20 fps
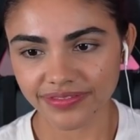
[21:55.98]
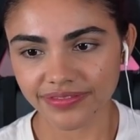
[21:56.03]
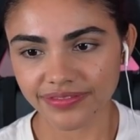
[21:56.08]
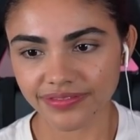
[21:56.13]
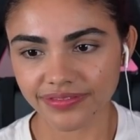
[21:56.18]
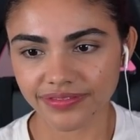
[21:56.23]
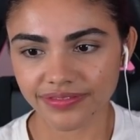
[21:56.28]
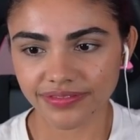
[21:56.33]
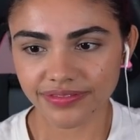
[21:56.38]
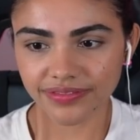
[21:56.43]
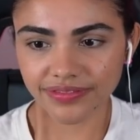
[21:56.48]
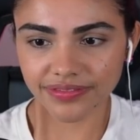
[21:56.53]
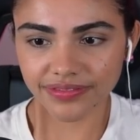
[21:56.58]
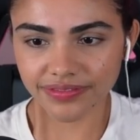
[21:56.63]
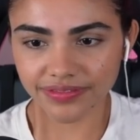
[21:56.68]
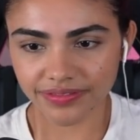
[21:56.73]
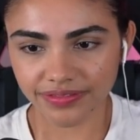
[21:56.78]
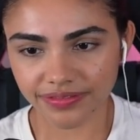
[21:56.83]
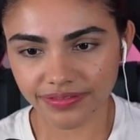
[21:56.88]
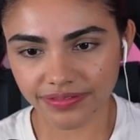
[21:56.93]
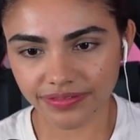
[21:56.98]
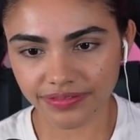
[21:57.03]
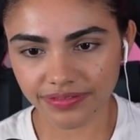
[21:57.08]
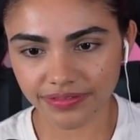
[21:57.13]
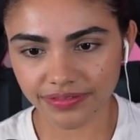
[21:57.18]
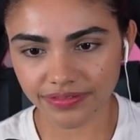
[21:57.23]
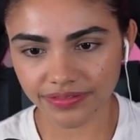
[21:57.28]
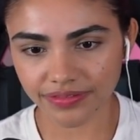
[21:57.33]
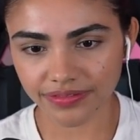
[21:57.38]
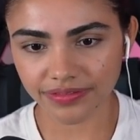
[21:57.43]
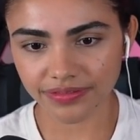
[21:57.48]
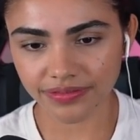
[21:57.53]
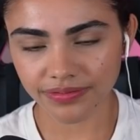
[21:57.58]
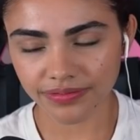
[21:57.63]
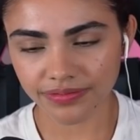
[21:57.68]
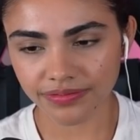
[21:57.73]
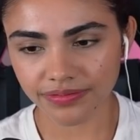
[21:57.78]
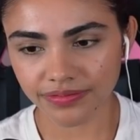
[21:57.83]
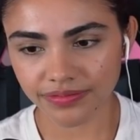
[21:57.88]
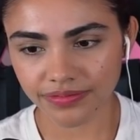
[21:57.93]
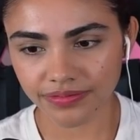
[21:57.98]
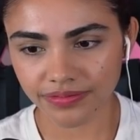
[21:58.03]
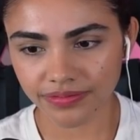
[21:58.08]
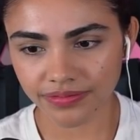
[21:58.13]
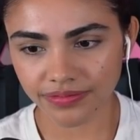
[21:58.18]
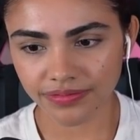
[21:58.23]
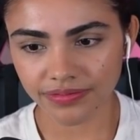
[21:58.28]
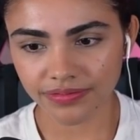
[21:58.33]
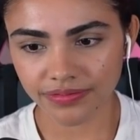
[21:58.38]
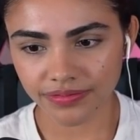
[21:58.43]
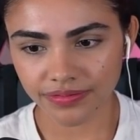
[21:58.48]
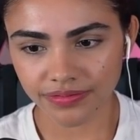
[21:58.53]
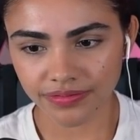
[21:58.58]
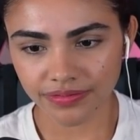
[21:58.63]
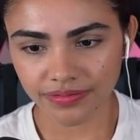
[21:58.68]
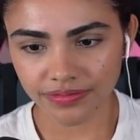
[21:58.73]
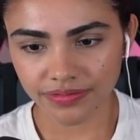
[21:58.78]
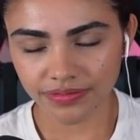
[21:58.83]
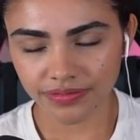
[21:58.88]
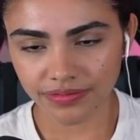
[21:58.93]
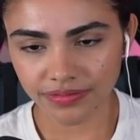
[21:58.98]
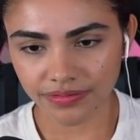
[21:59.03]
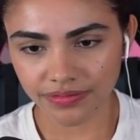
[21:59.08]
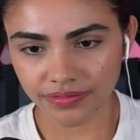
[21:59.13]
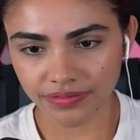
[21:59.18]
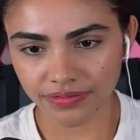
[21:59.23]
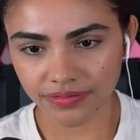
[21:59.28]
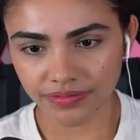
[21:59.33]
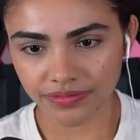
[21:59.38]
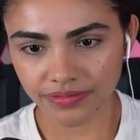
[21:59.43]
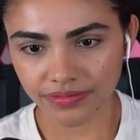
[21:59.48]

(not speaking)